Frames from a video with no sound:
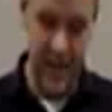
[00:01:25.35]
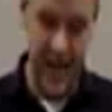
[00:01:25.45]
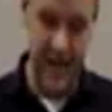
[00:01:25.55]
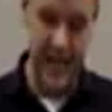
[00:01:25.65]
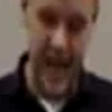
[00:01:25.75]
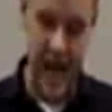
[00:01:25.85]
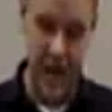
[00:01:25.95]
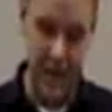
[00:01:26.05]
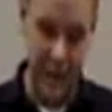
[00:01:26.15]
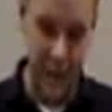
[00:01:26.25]
That is
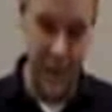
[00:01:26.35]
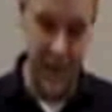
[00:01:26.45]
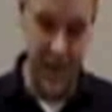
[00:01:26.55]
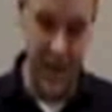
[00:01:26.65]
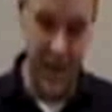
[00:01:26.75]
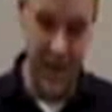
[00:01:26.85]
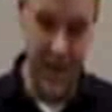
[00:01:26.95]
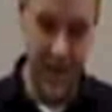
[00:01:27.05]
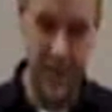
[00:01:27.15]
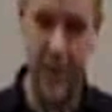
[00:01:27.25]
how it will be
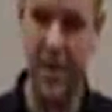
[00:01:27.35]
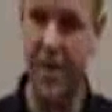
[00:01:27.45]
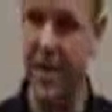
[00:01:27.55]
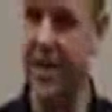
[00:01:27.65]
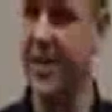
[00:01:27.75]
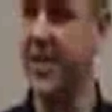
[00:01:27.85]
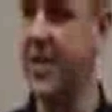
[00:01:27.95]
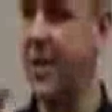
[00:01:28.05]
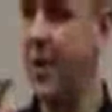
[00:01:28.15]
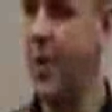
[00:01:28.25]
with this
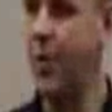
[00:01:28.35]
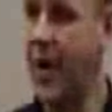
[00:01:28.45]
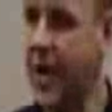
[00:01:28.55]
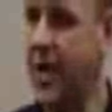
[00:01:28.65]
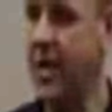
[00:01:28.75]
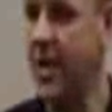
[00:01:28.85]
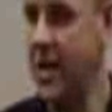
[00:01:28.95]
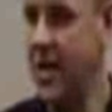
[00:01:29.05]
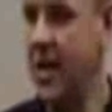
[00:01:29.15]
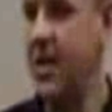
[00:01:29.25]
wicked
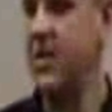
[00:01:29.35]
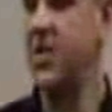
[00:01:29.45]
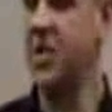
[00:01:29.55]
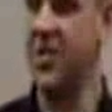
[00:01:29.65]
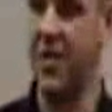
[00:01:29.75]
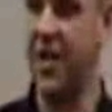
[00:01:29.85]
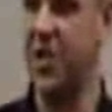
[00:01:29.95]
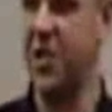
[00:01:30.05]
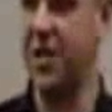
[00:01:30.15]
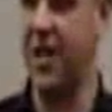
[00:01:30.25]

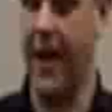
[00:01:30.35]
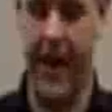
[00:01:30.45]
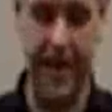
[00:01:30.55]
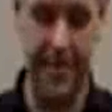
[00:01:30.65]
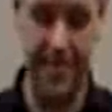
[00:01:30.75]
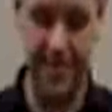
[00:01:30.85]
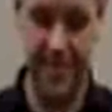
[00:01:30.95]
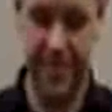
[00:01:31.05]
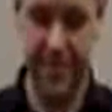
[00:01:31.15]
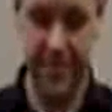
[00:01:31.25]
generation. Um,
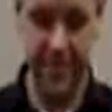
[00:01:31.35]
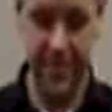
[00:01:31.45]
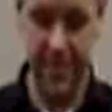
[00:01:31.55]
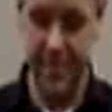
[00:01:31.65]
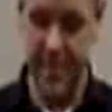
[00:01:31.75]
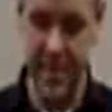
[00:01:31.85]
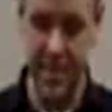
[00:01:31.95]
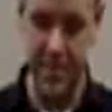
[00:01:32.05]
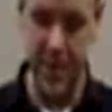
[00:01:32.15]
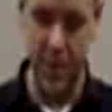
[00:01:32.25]

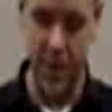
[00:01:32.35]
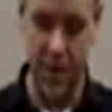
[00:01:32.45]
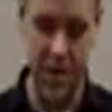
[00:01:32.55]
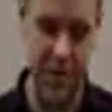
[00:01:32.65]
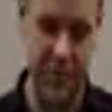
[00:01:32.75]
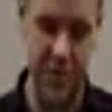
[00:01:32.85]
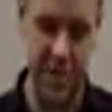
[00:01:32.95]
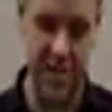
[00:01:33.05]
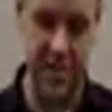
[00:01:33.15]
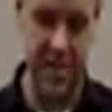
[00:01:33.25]
some big words from
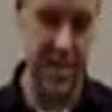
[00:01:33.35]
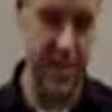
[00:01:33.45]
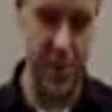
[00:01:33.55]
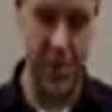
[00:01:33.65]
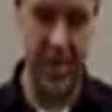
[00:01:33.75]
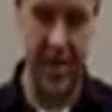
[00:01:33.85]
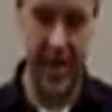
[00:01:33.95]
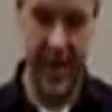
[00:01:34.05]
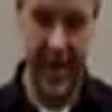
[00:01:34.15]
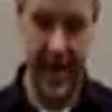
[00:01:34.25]
Jesus this morning.
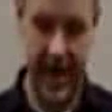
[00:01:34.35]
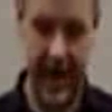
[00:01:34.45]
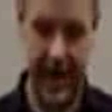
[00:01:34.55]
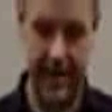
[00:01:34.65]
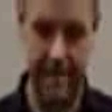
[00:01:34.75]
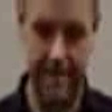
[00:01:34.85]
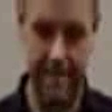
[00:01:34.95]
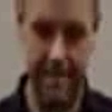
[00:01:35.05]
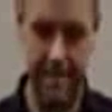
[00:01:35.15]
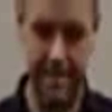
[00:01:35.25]
Um, I